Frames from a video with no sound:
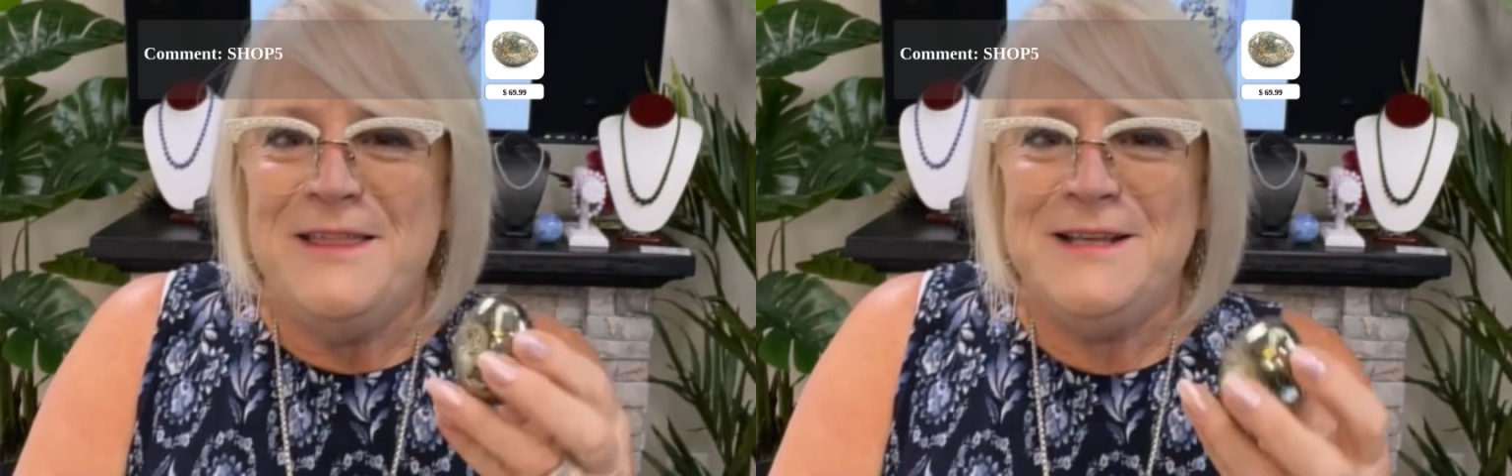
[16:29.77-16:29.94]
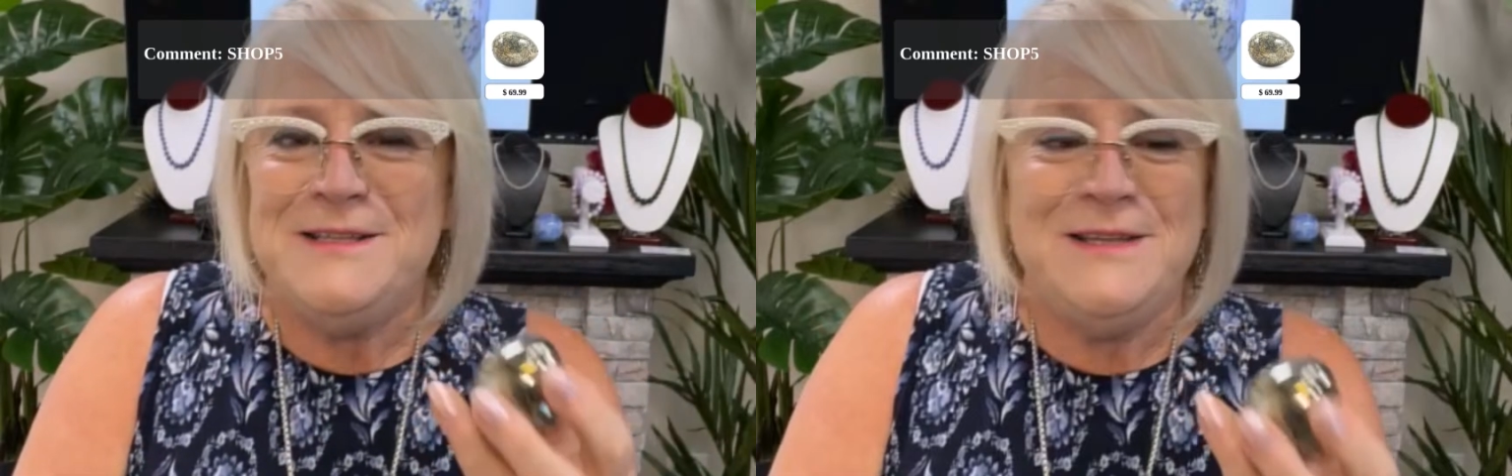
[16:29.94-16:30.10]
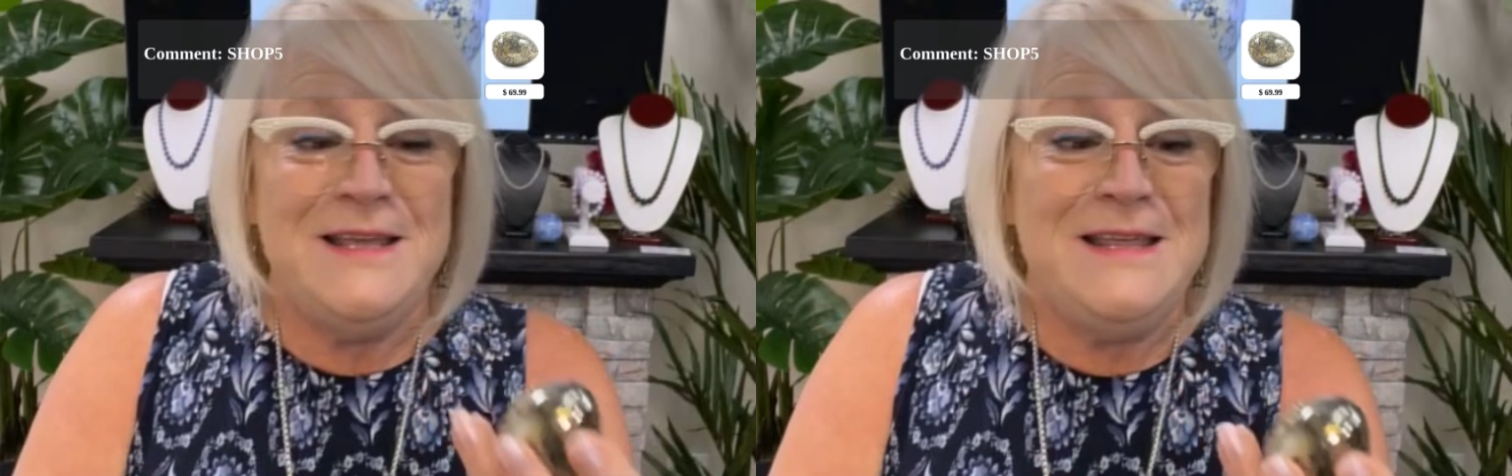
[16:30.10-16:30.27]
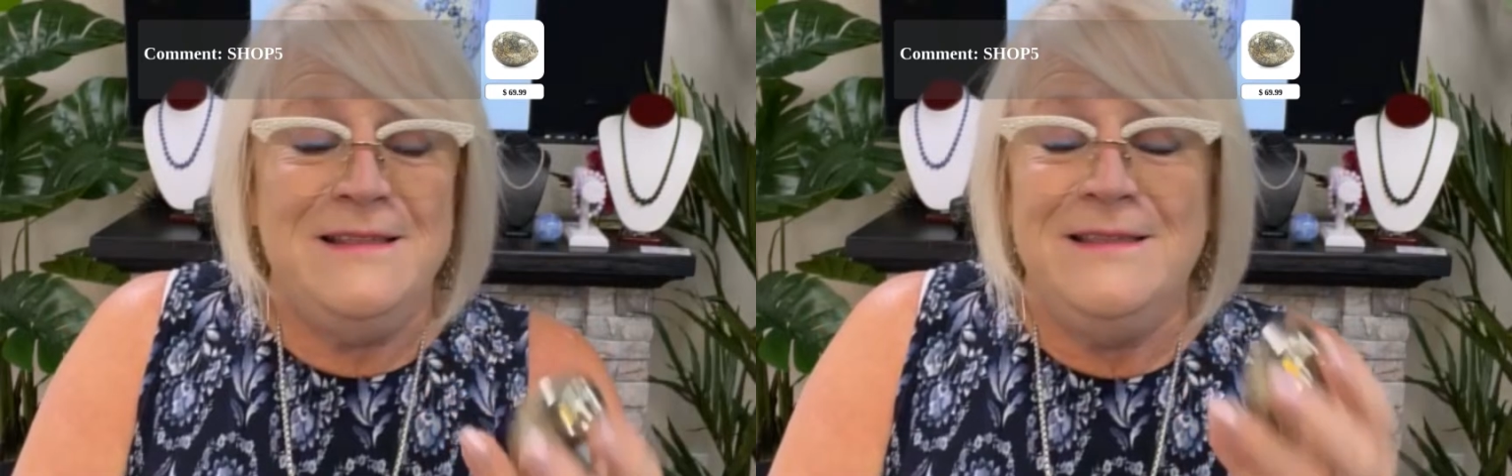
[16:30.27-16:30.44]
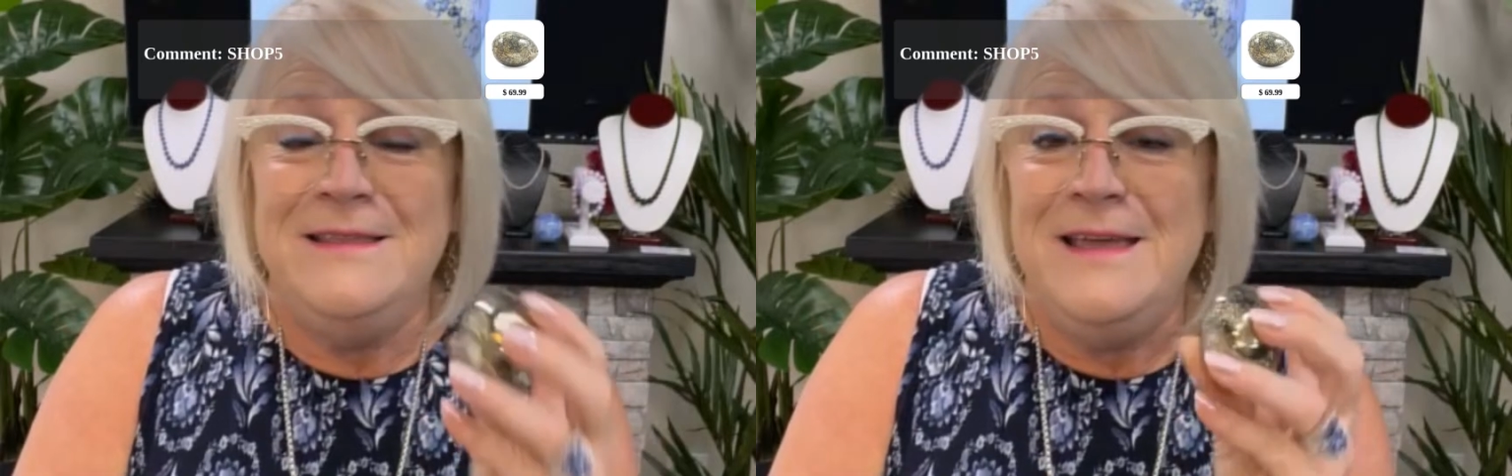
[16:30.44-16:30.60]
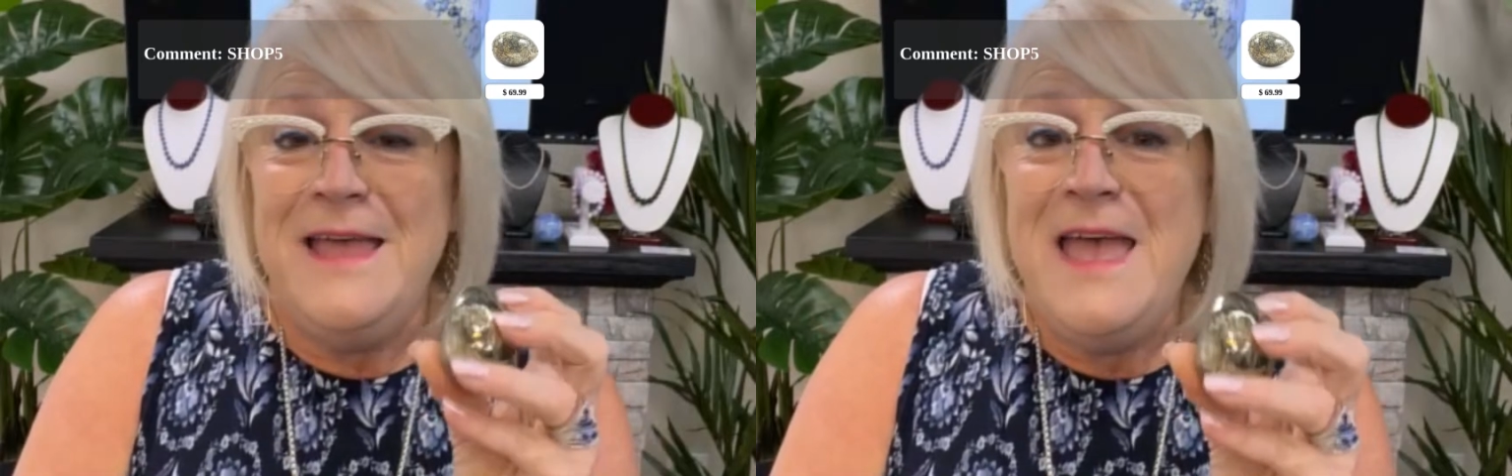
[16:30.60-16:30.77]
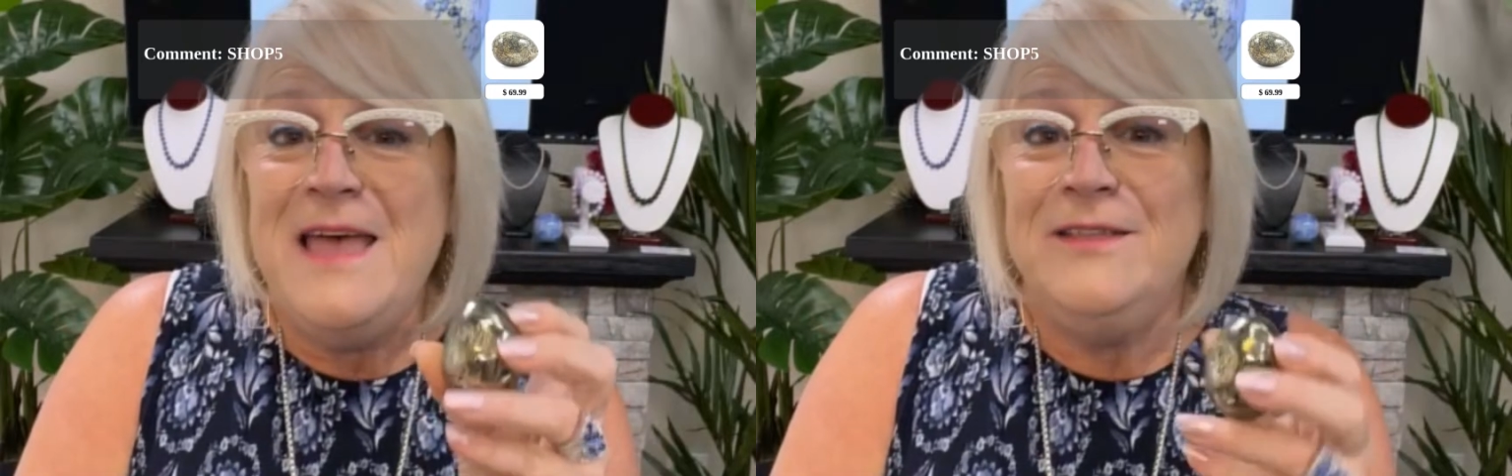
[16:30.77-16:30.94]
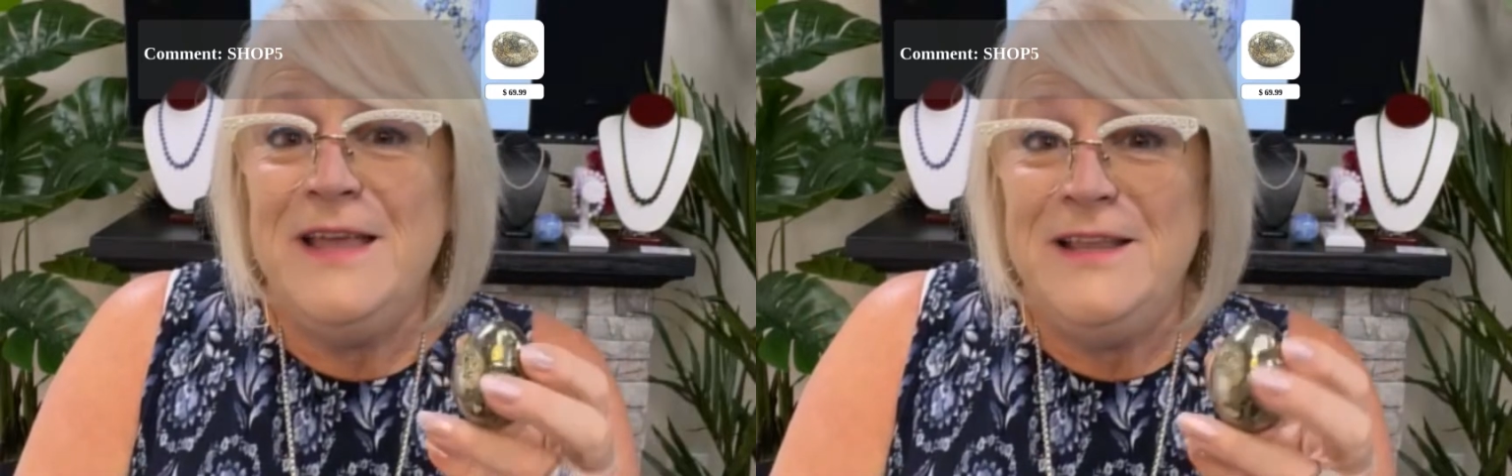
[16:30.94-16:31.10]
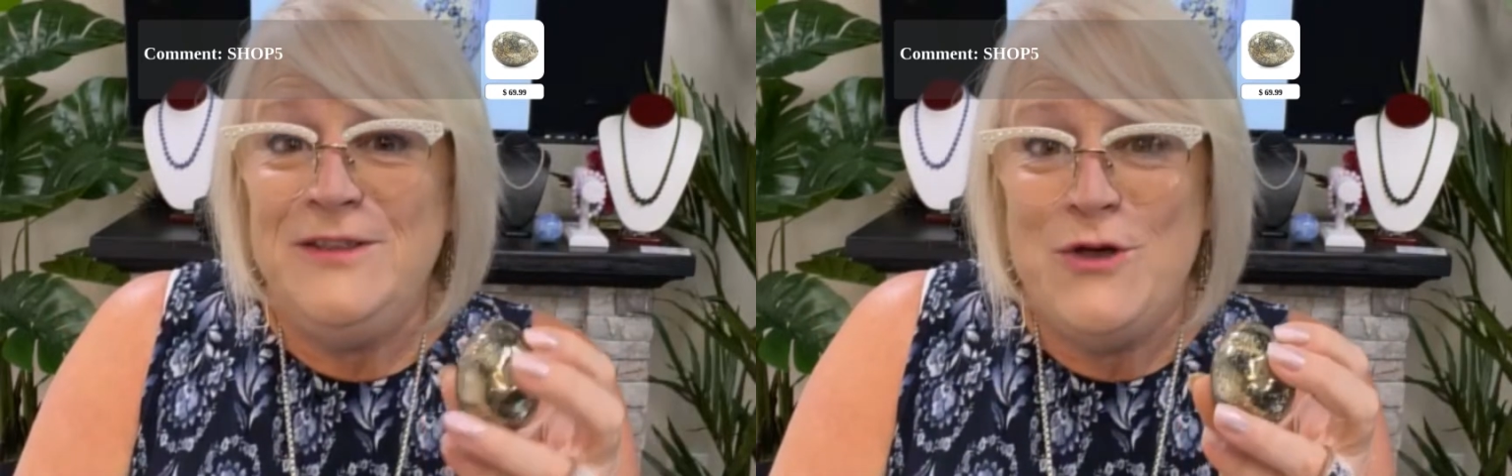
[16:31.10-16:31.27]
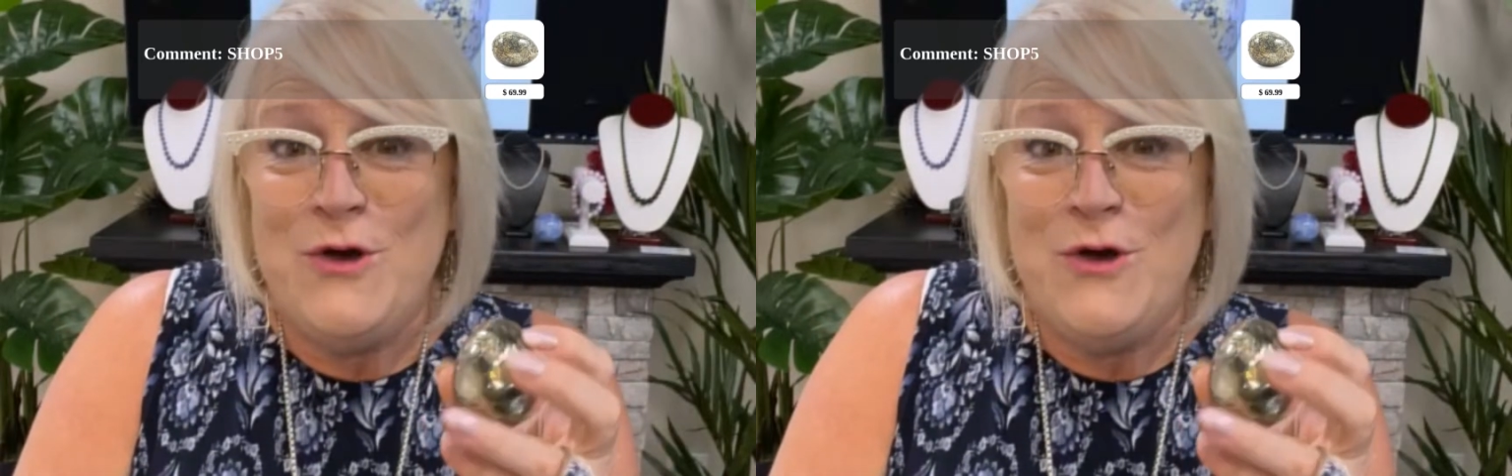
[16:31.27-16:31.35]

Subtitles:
the hen laid the